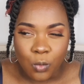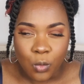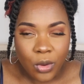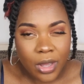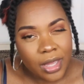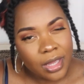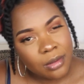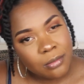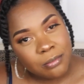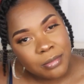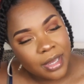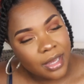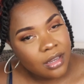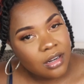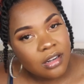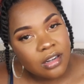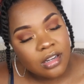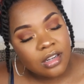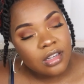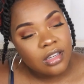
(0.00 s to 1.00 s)
way
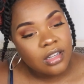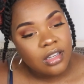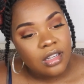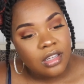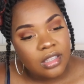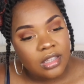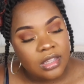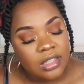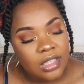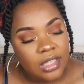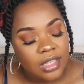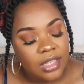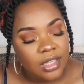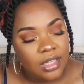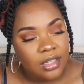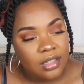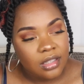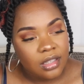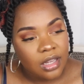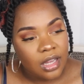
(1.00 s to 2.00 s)
better
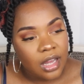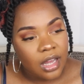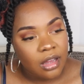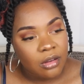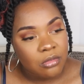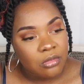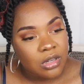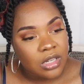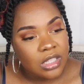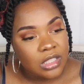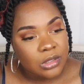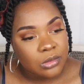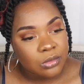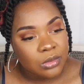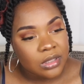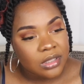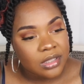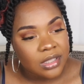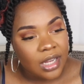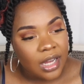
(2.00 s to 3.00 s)
than I was
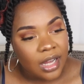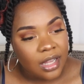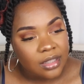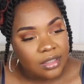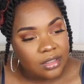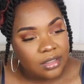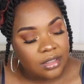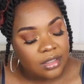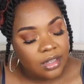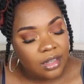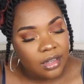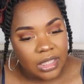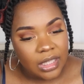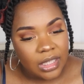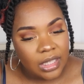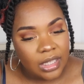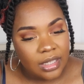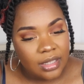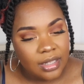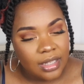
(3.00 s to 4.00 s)
with Nala,
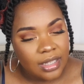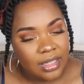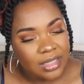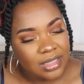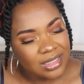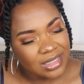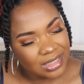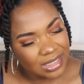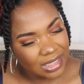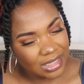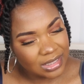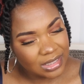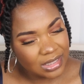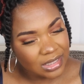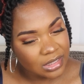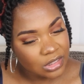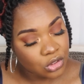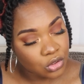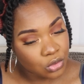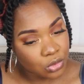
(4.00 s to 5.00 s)
and in a sense
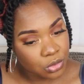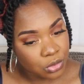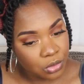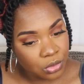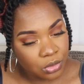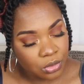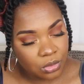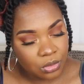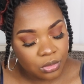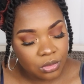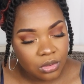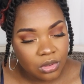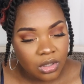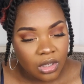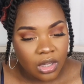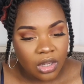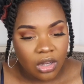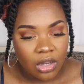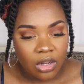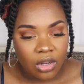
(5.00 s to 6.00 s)
it's true
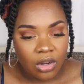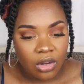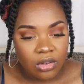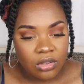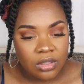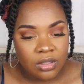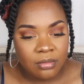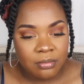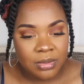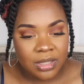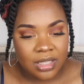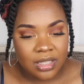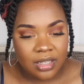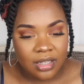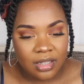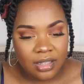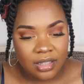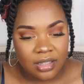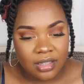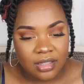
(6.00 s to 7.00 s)
only
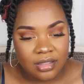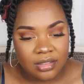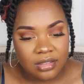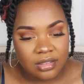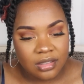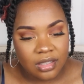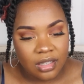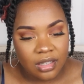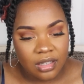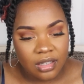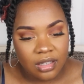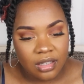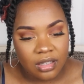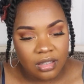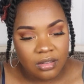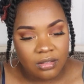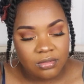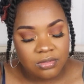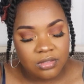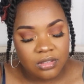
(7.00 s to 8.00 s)
because
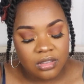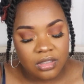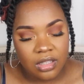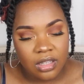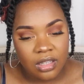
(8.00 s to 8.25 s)
of